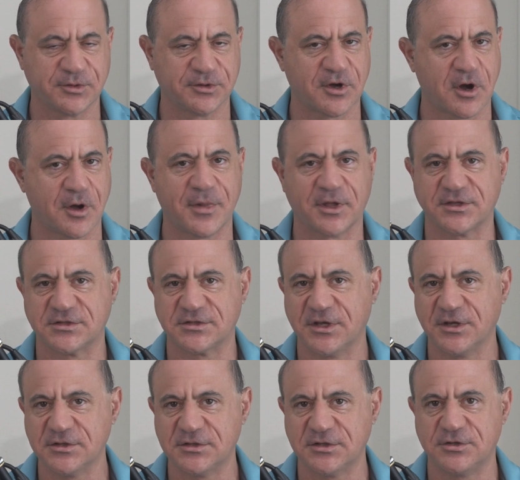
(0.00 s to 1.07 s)
We'll talk about the
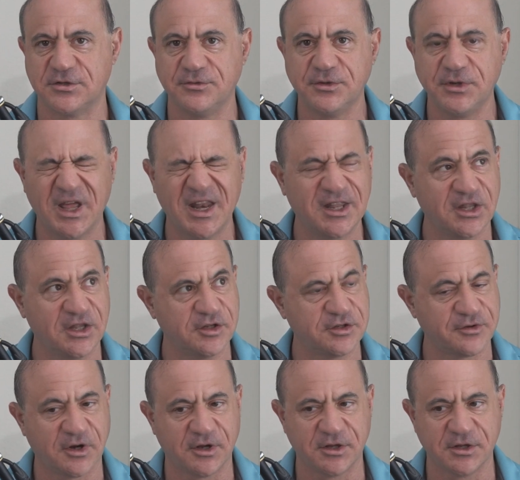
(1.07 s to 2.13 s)
skills that you need in
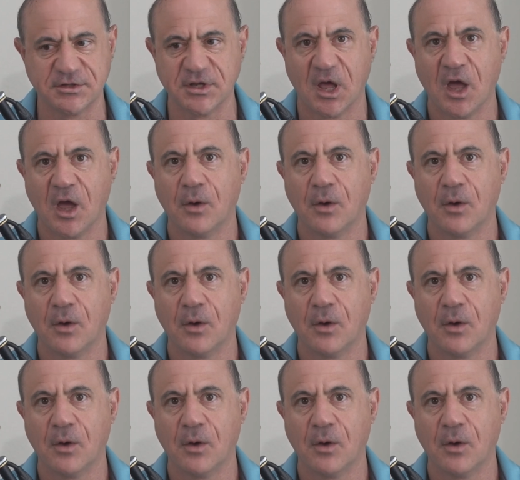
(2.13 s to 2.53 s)
these roles.